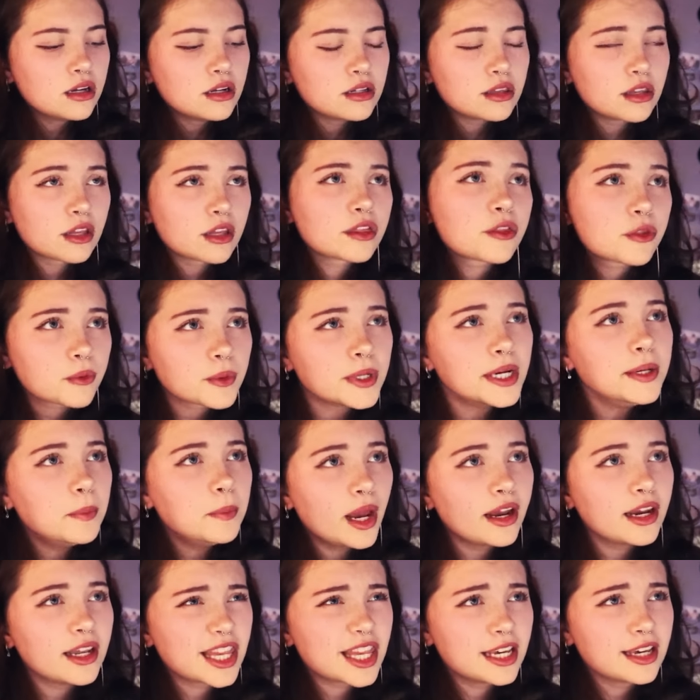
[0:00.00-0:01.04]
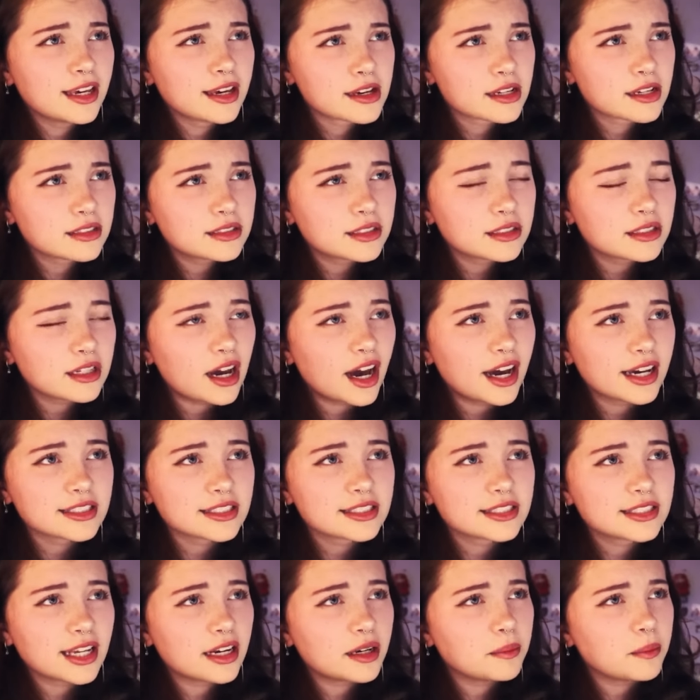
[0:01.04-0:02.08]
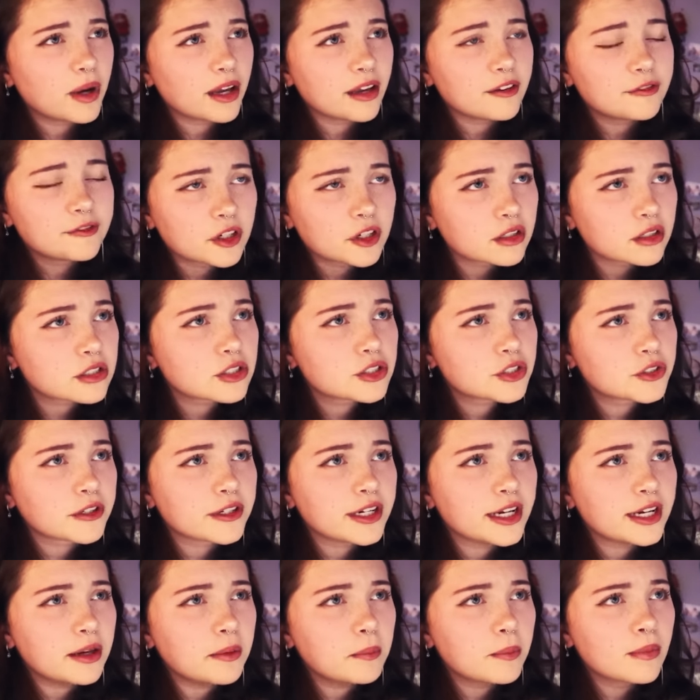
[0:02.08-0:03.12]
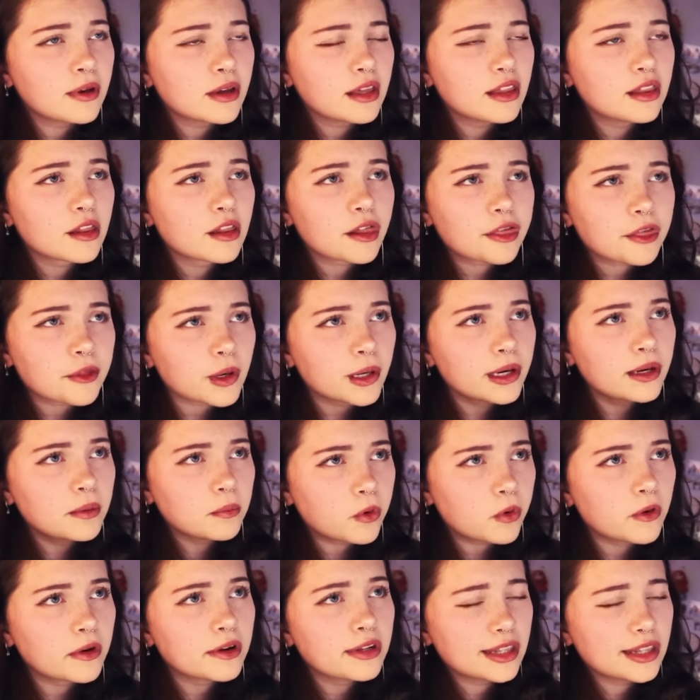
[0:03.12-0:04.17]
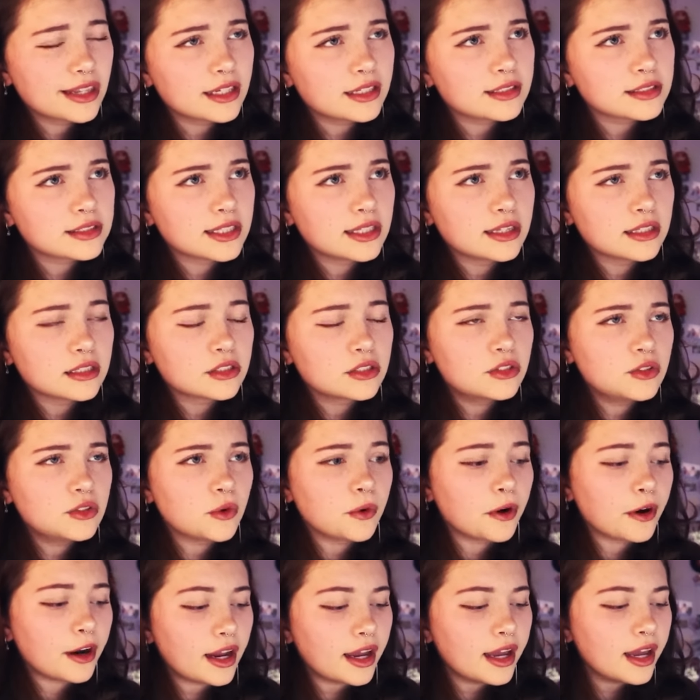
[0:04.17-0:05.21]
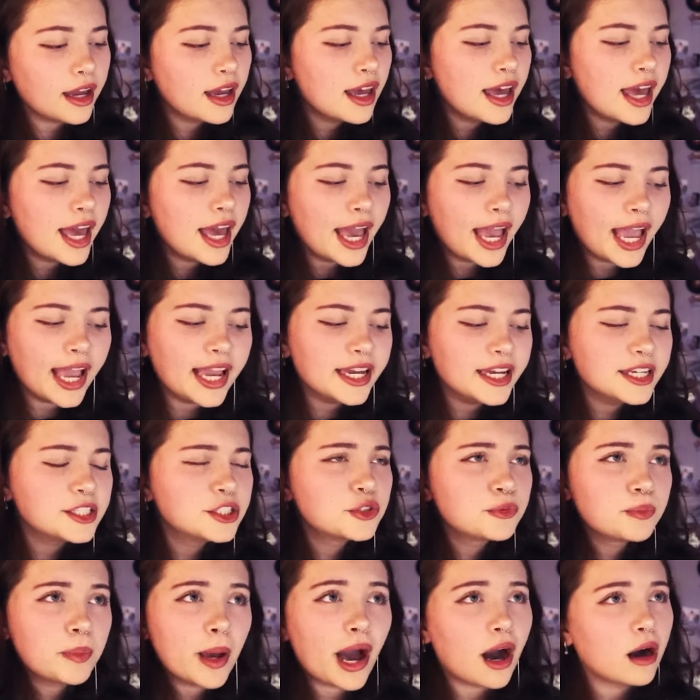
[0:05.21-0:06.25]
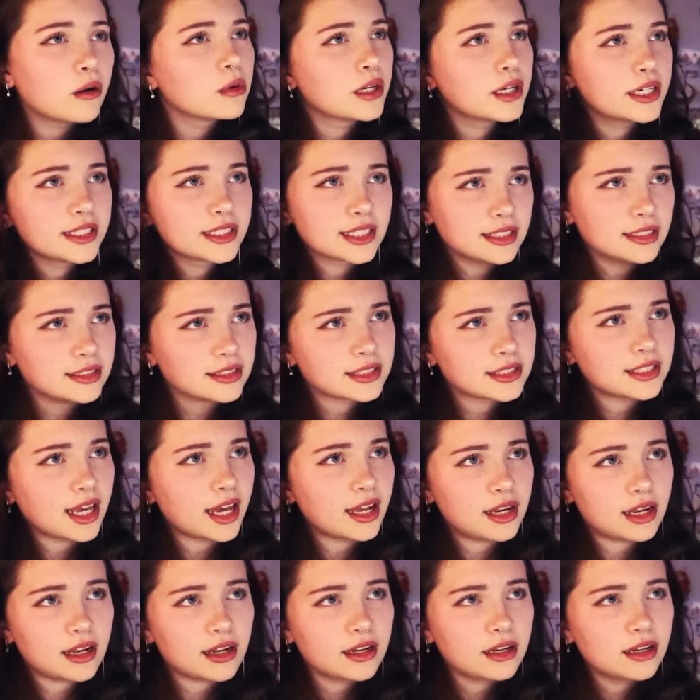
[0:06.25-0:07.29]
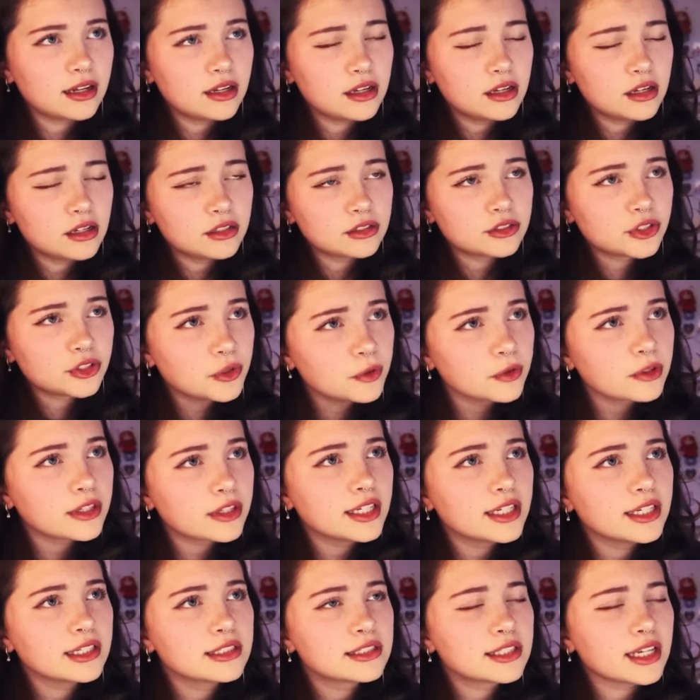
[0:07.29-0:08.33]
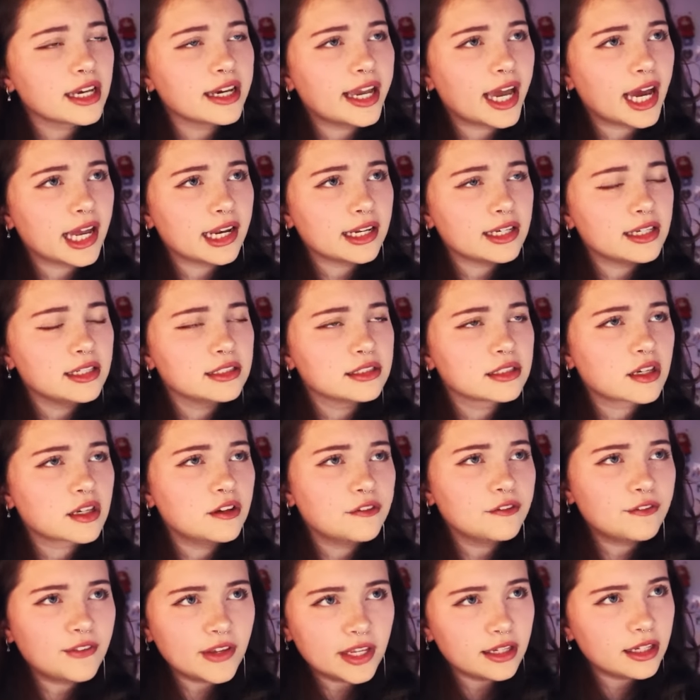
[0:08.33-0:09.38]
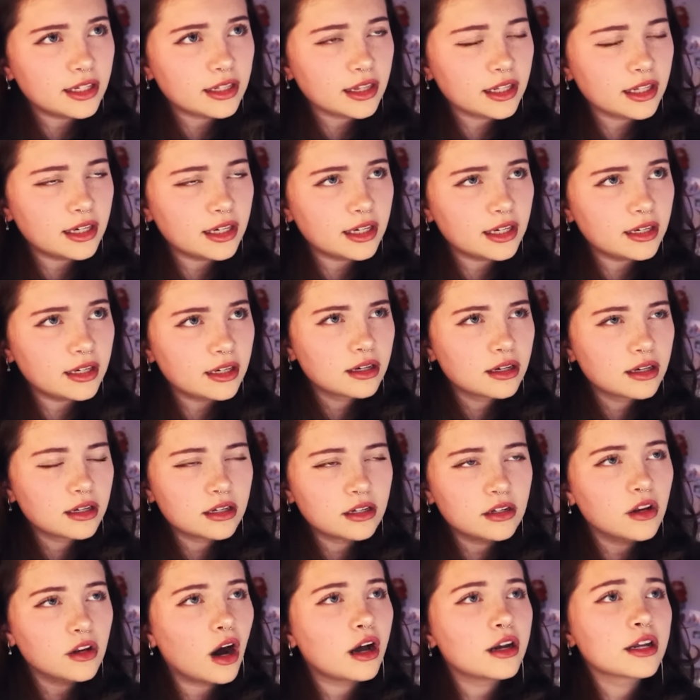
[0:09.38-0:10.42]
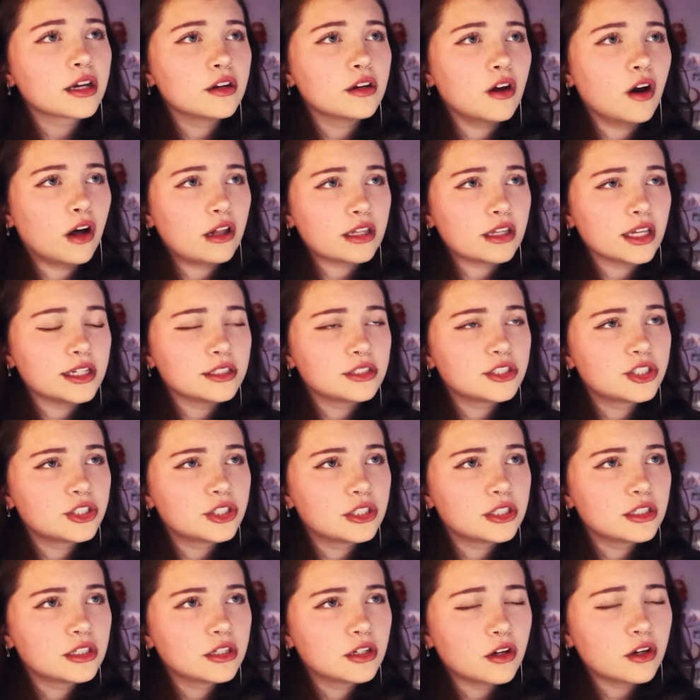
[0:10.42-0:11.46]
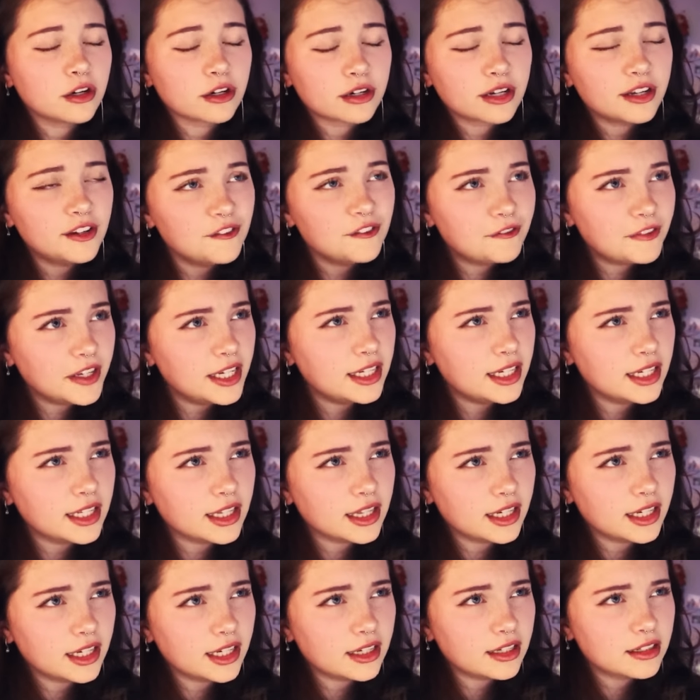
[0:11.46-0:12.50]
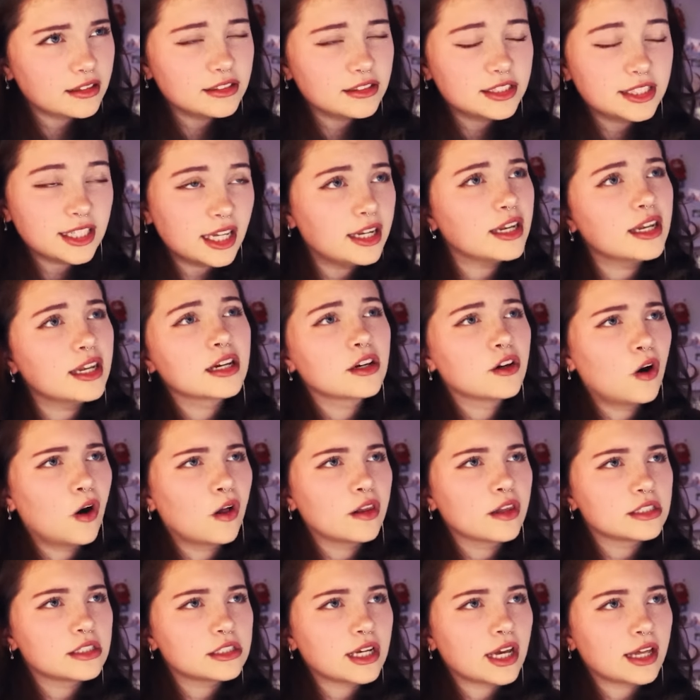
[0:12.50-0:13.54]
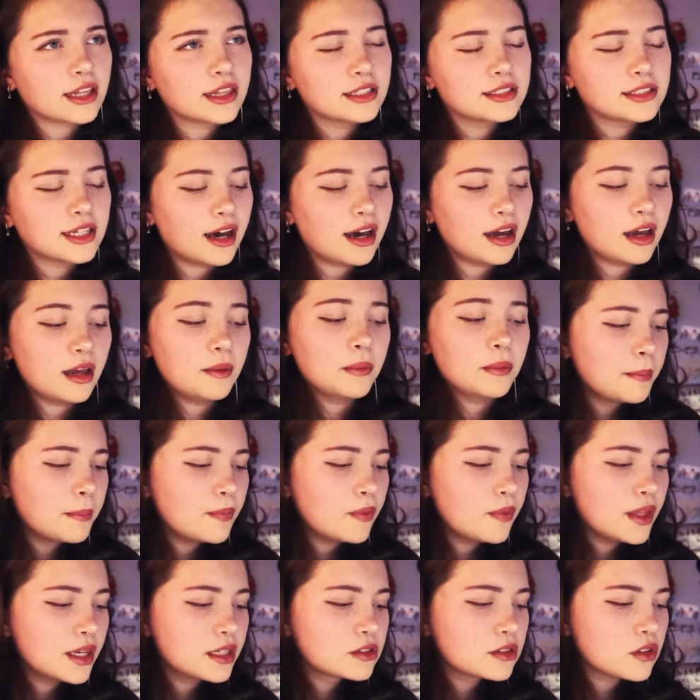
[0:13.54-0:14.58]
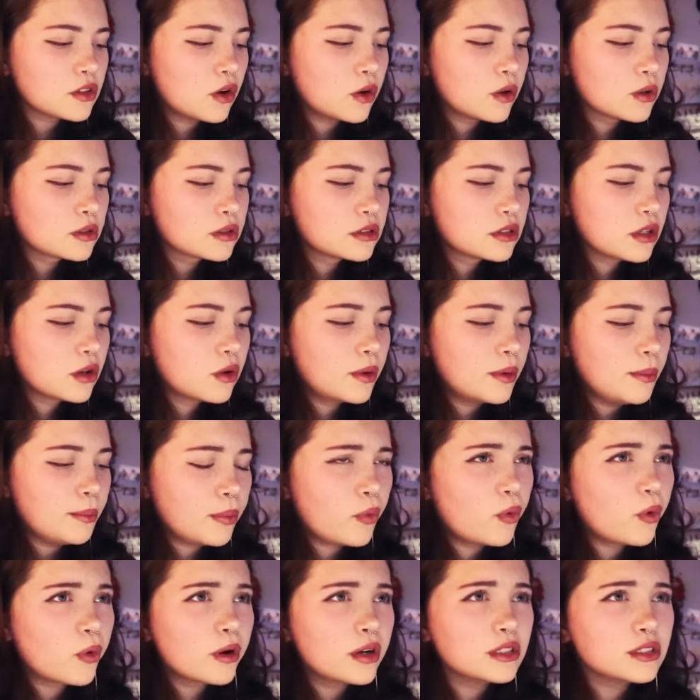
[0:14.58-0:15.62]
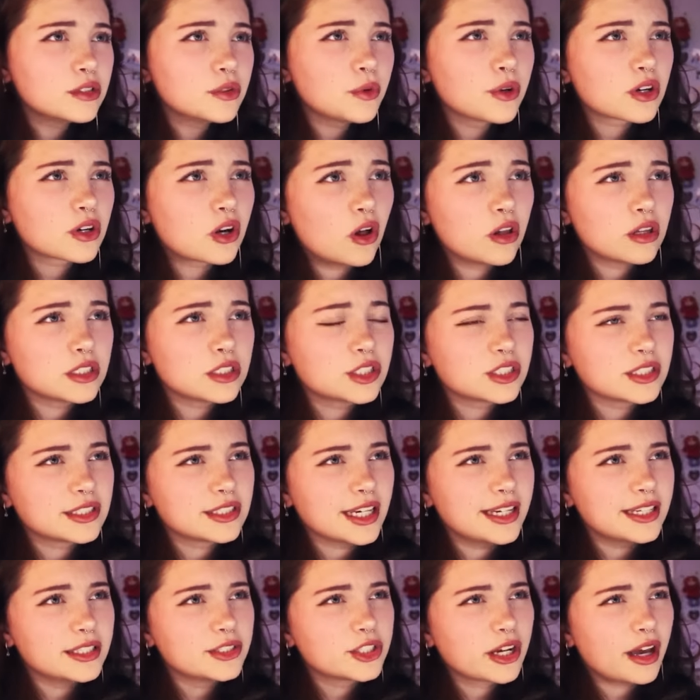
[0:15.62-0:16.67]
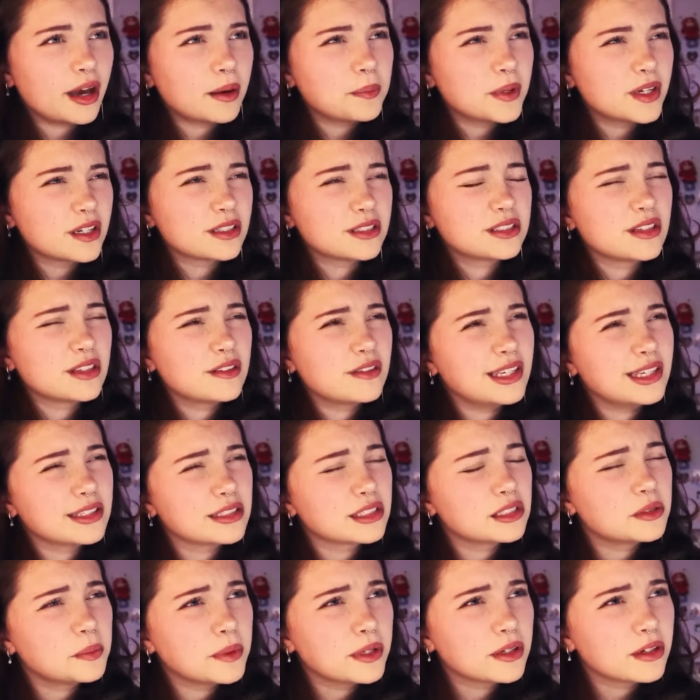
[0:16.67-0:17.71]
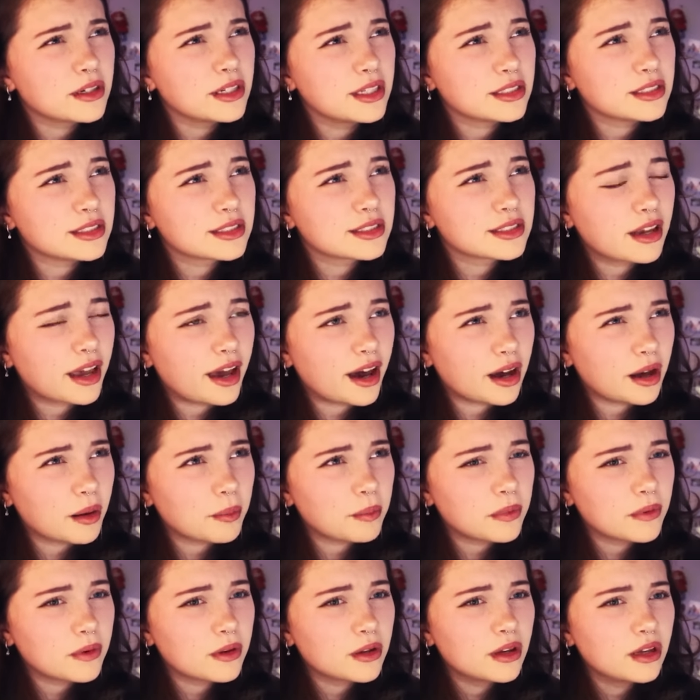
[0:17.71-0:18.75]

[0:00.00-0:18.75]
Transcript: The three main things I said in my first stream, and the three important things in this story: age, power, and consent. Two things, again, he's conveniently not acknowledged, or conveniently didn't acknowledge at the time. It's also important to acknowledge this age gap because of the experience gap.